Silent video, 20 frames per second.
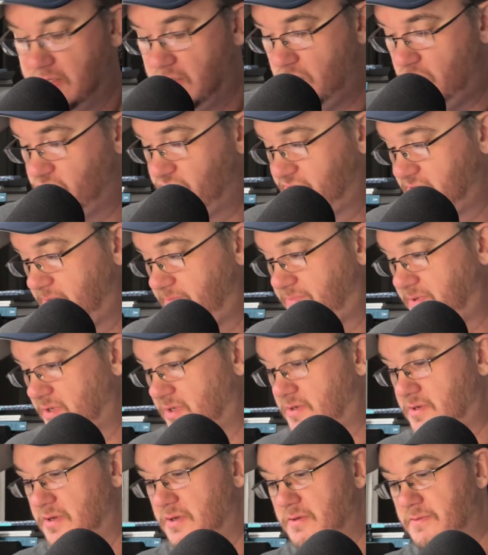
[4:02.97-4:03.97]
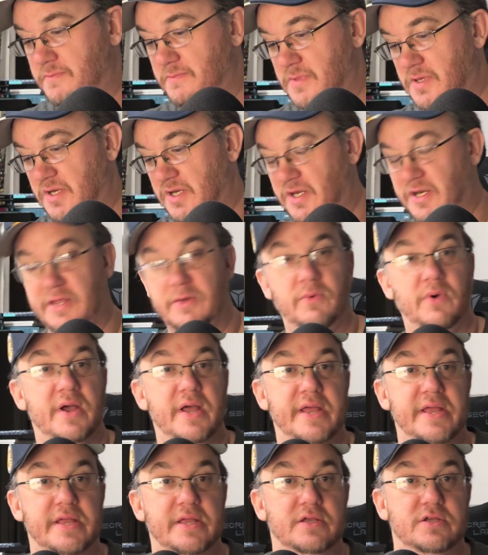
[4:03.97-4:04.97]
Ozempic in any
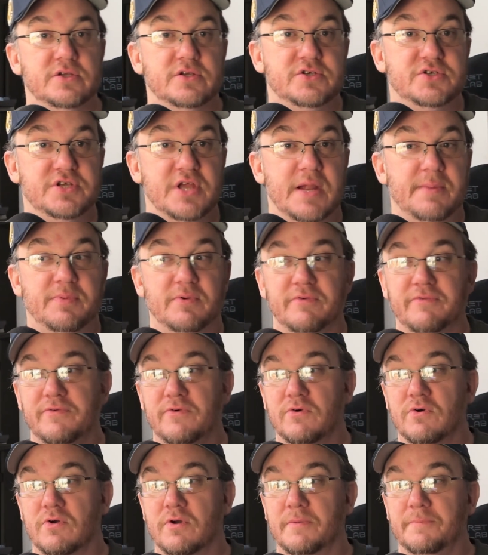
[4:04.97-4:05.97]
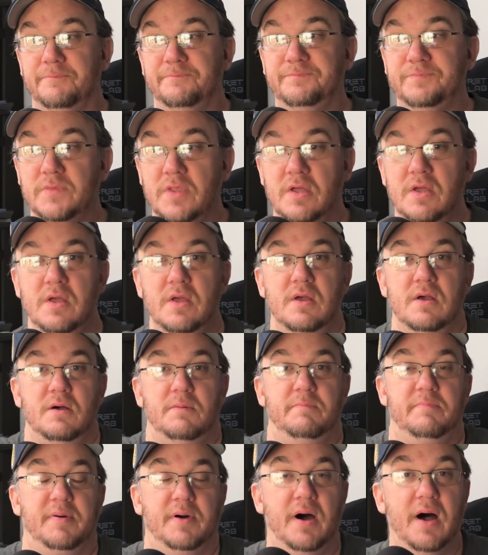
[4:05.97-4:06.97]
way, shape, or form,
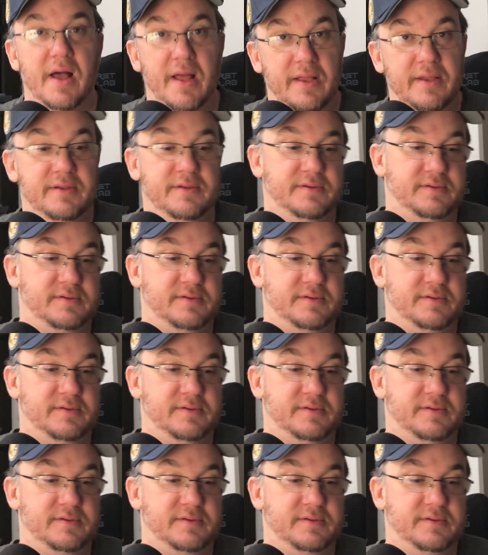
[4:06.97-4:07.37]
but